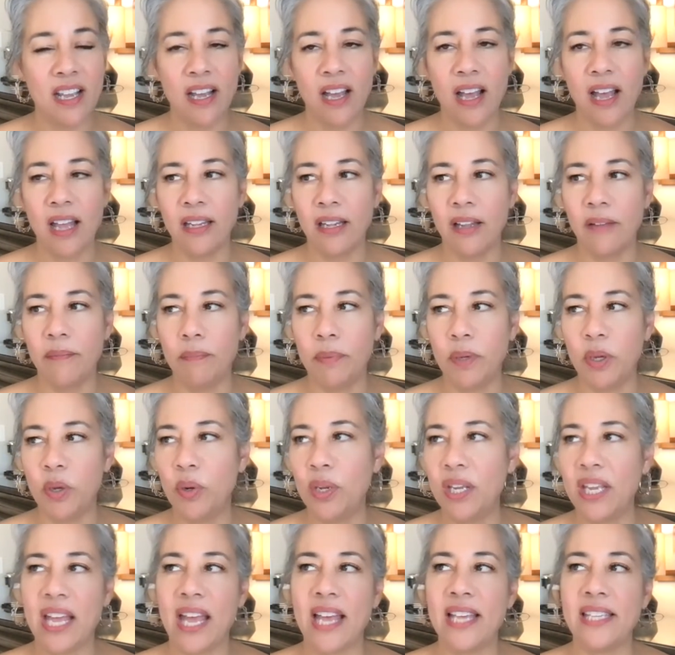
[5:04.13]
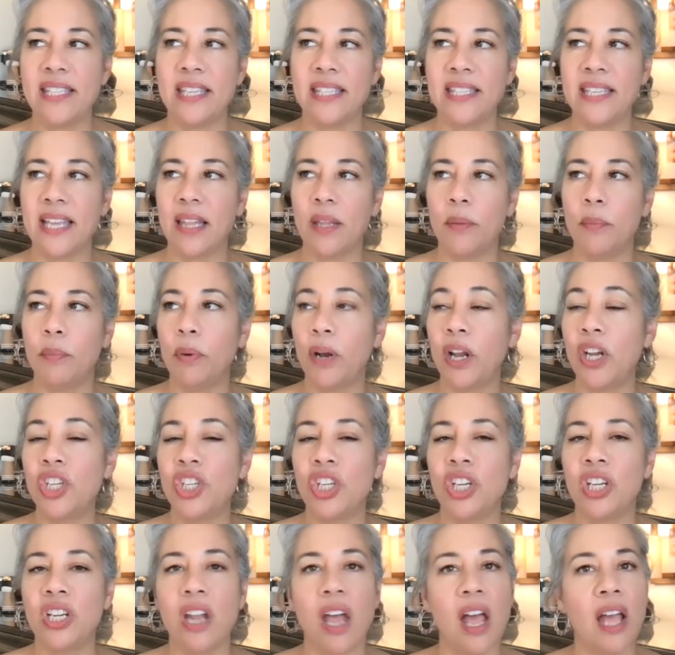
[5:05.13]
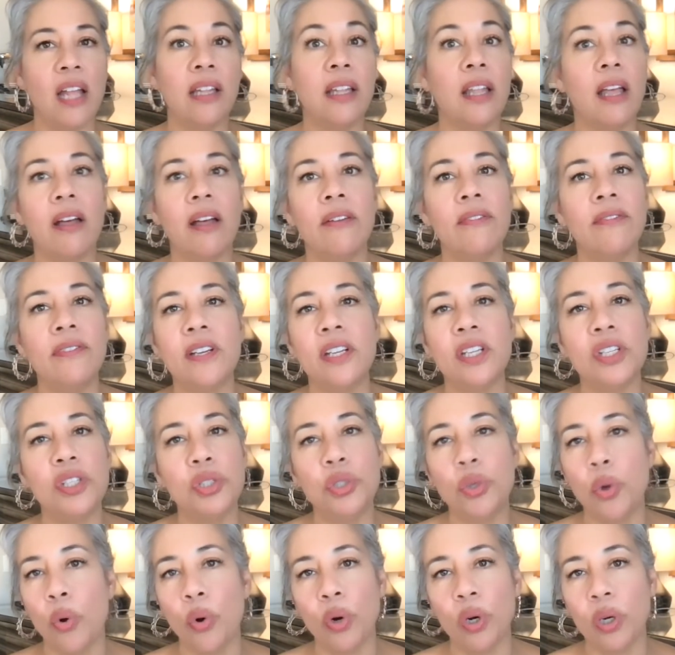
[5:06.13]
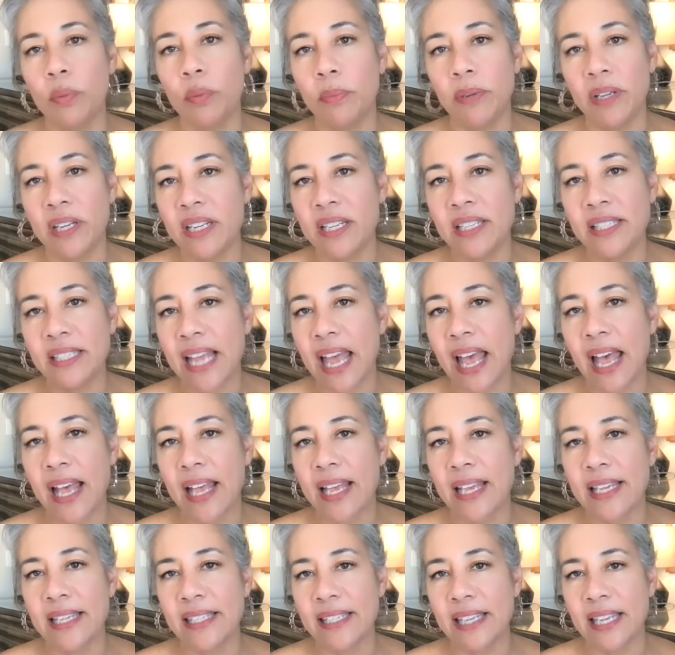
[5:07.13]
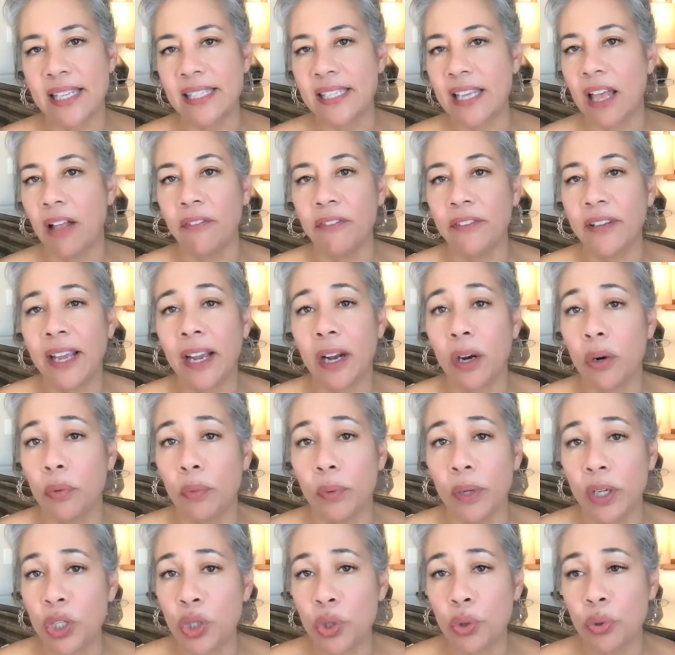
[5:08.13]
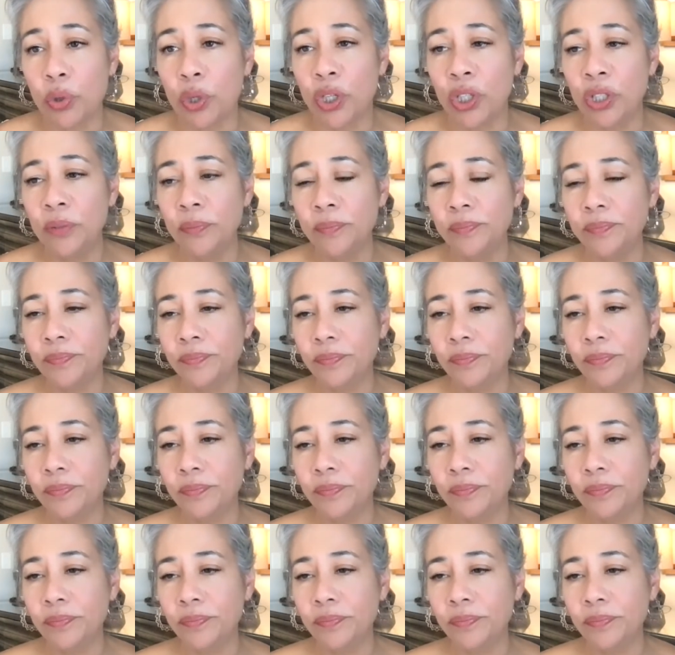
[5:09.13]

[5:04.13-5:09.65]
I love beauty as a celebration. I love adornment as a self care ritual.